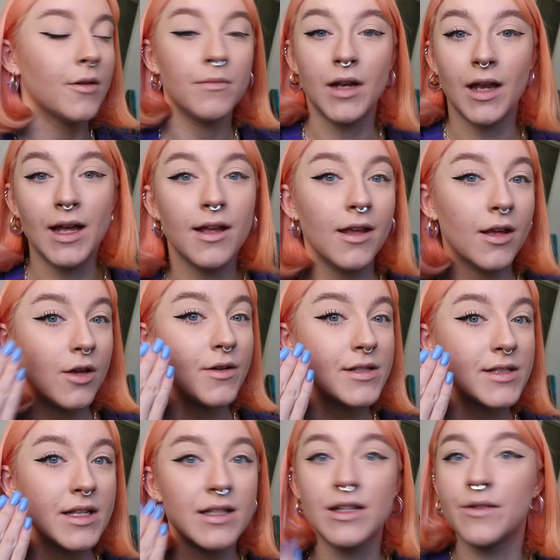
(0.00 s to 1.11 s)
But like, you can
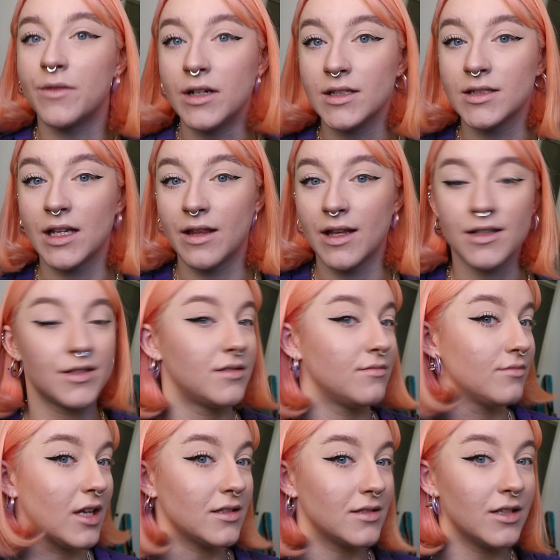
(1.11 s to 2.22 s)
see the difference, and that's
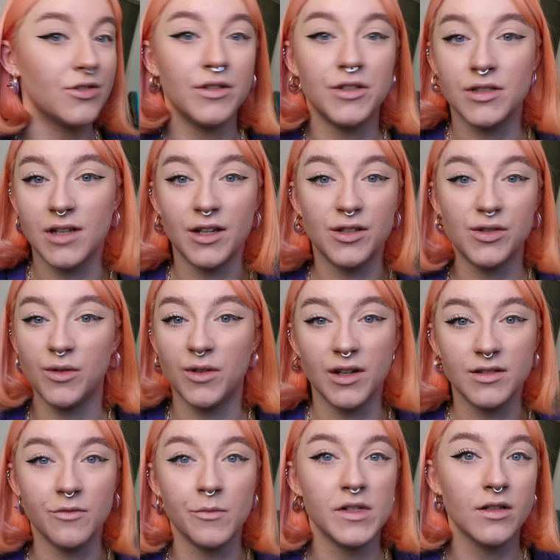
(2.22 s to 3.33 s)
literally just like 2
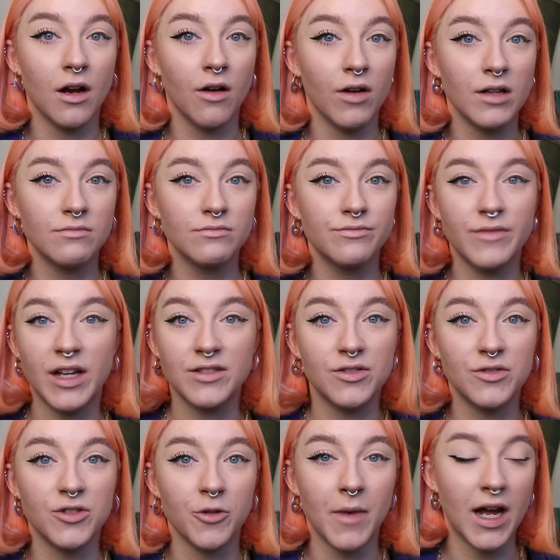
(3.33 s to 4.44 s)
coats of mascara. That's
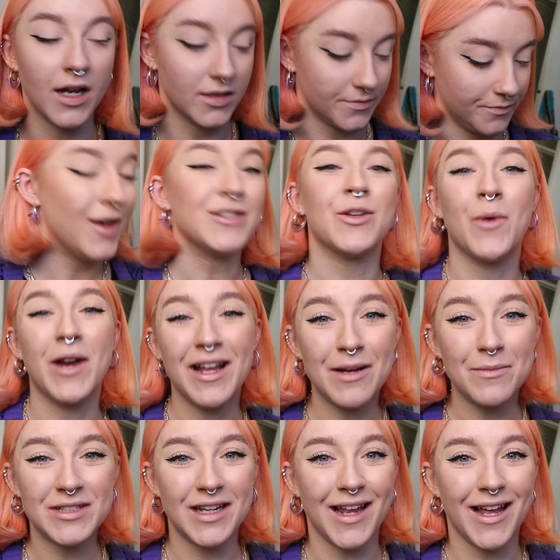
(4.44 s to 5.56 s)
not too bad. So when it
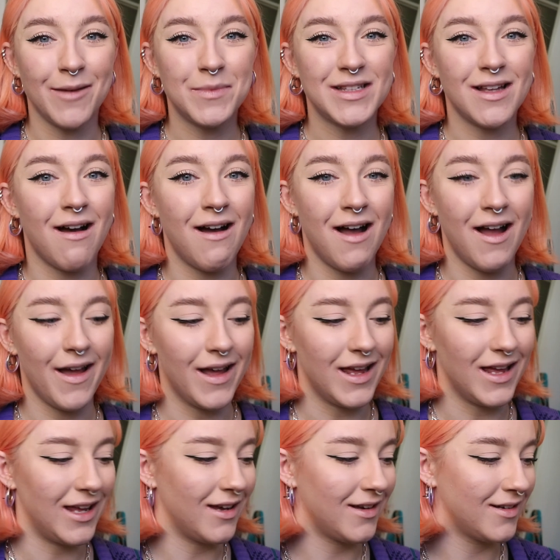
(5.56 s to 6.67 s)
comes to lips,
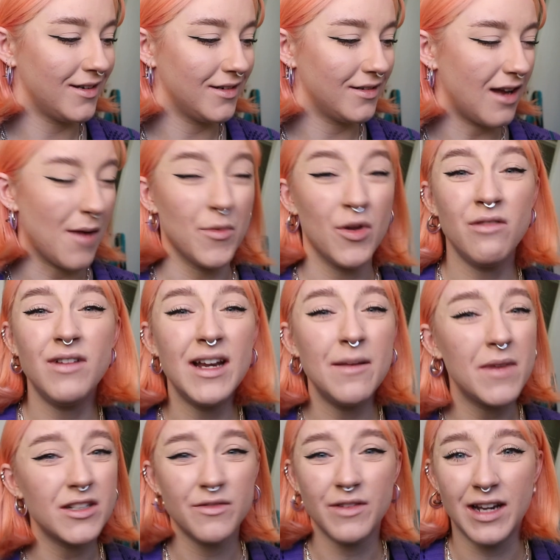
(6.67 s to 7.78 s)
I'm not really
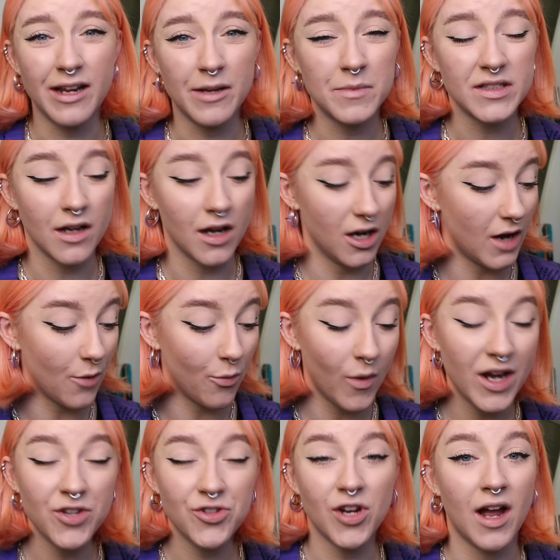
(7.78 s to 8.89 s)
much of a lips girl. I
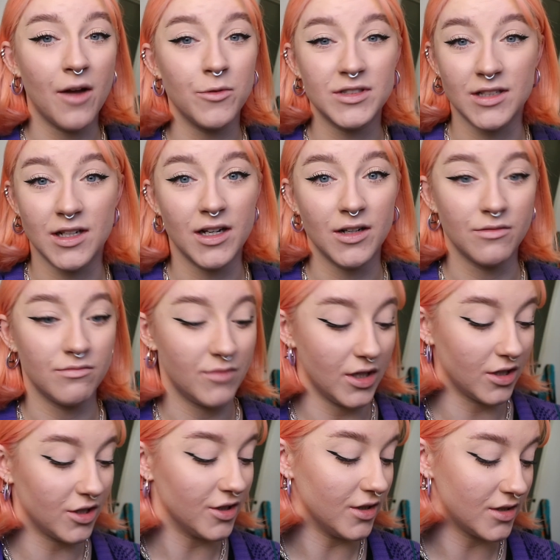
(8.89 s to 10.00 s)
wish I was a girl
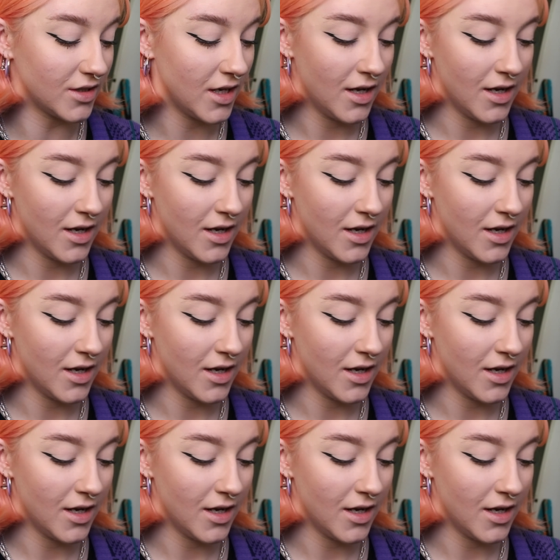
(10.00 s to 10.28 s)
that could